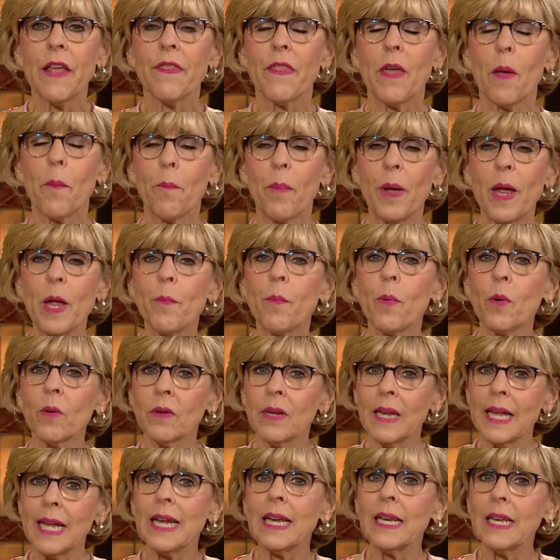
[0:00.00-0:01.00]
that people
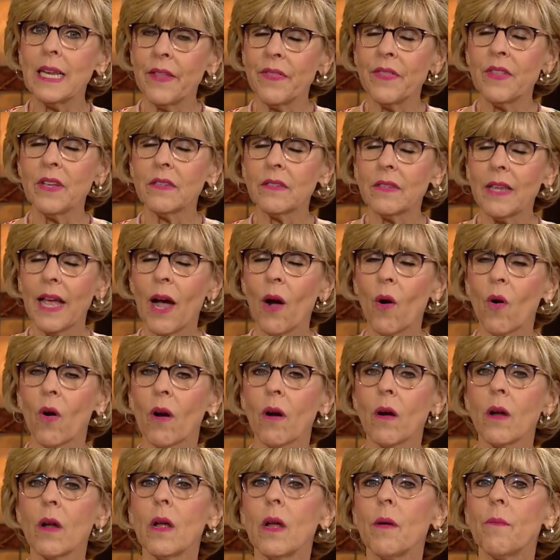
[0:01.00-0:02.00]
need in this
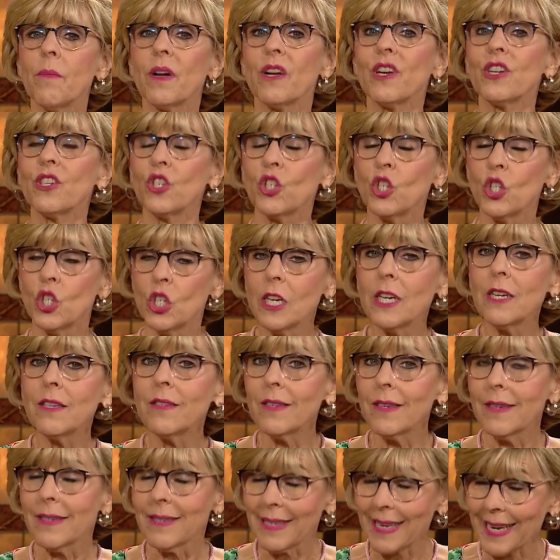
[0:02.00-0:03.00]
hour because
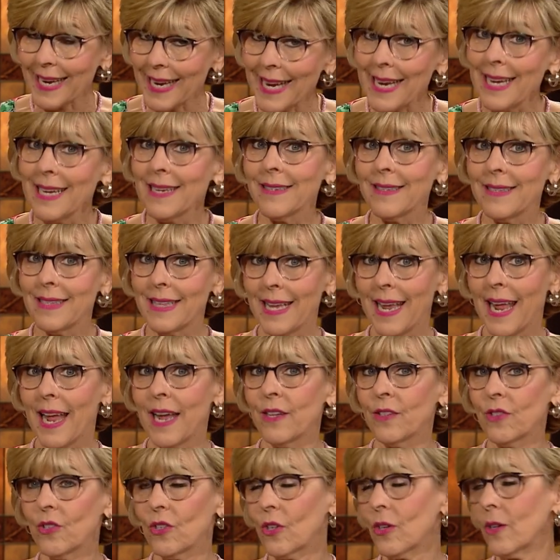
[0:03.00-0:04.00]
Jesus is the
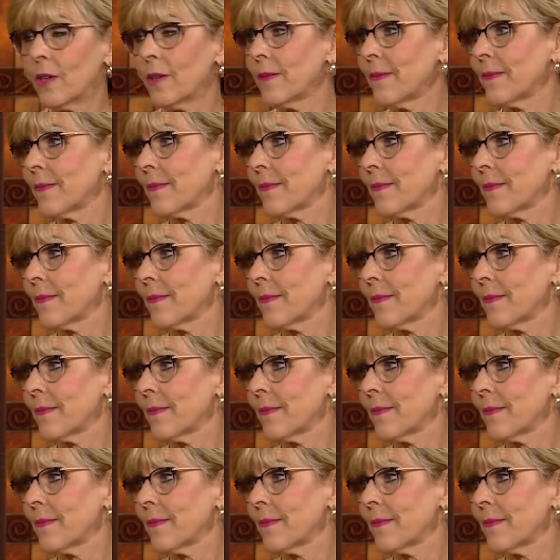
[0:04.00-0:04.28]
answer.